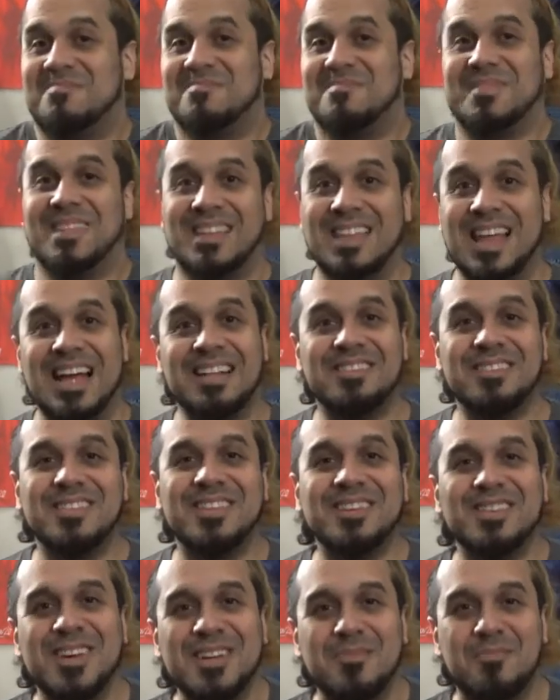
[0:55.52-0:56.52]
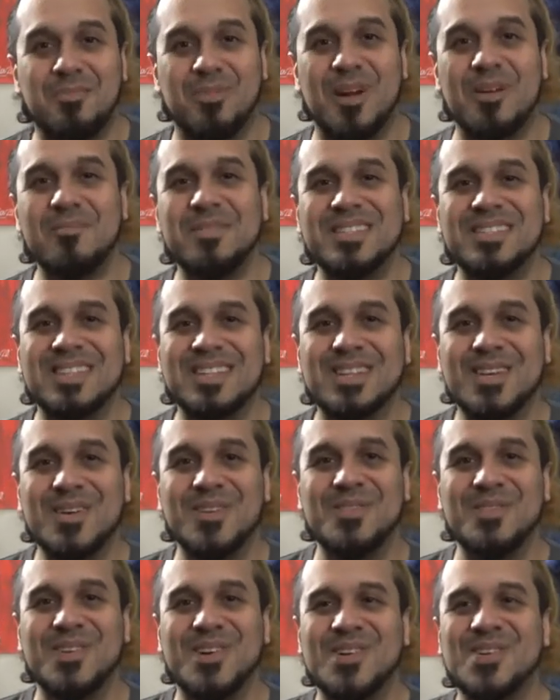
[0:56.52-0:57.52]
That's the premise of
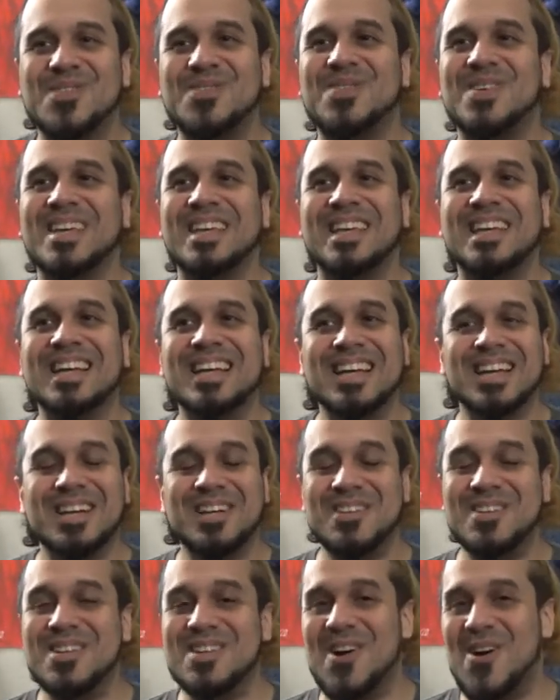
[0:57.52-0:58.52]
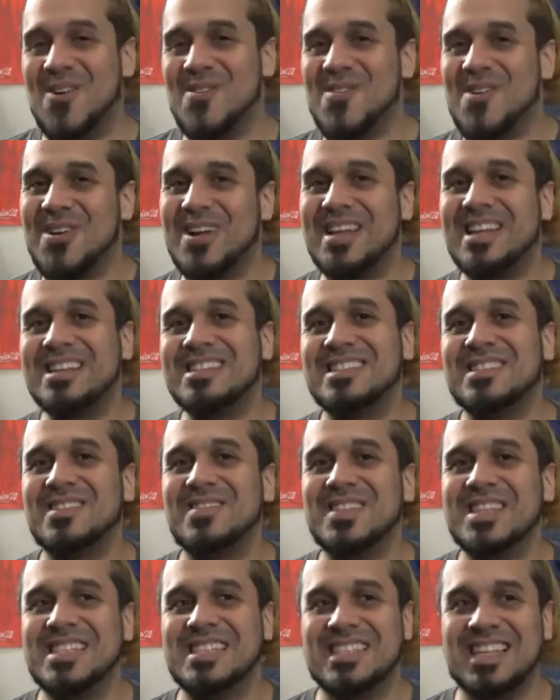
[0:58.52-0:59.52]
the movie. No more needs to
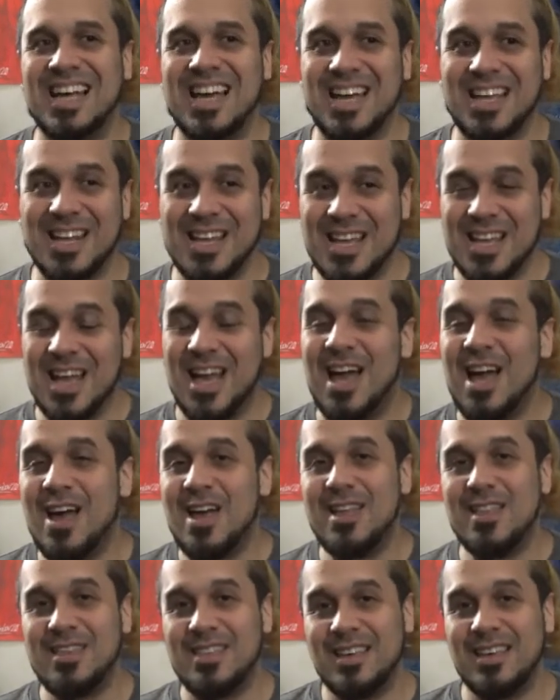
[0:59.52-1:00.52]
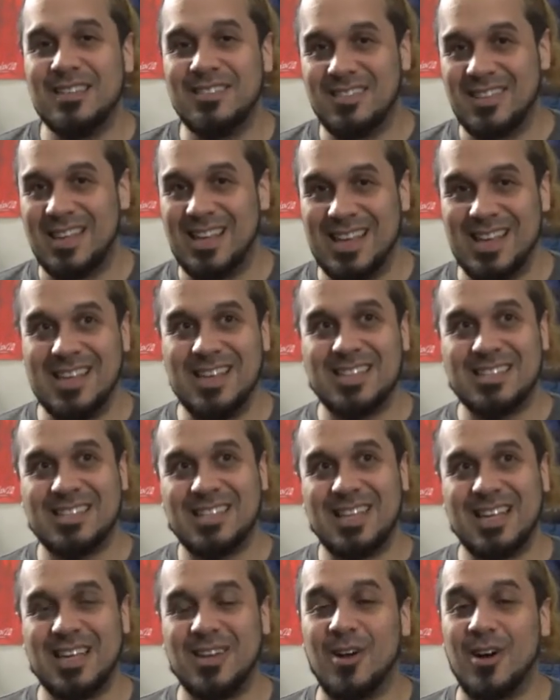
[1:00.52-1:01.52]
be said. This is,
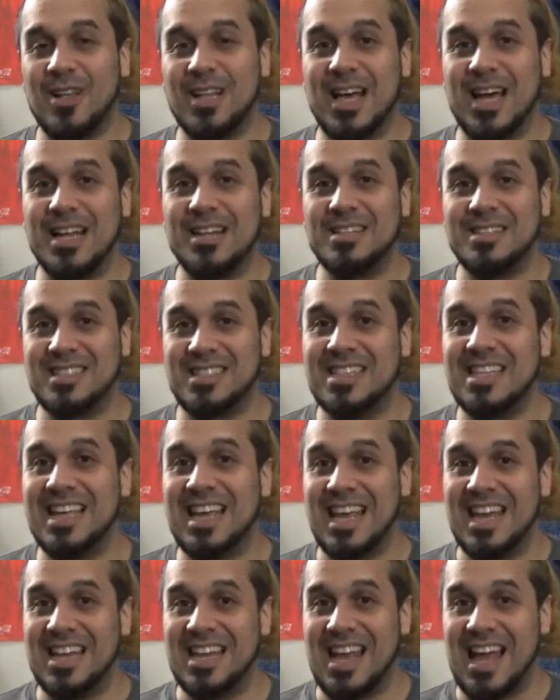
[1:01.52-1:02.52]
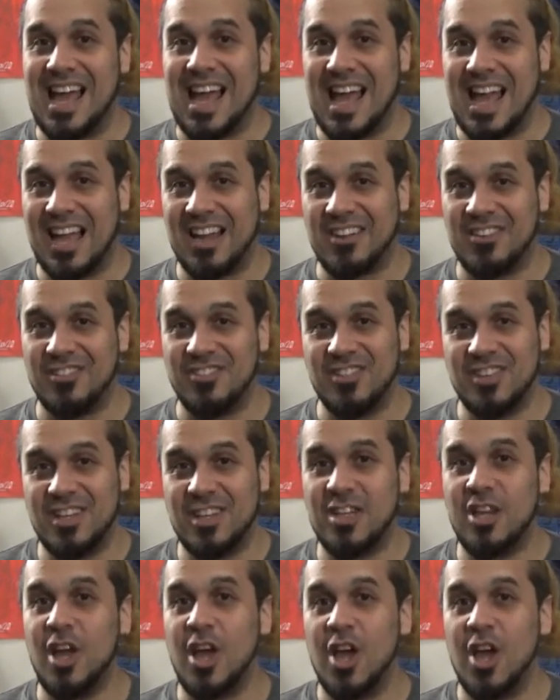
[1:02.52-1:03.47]
in all honesty, an action,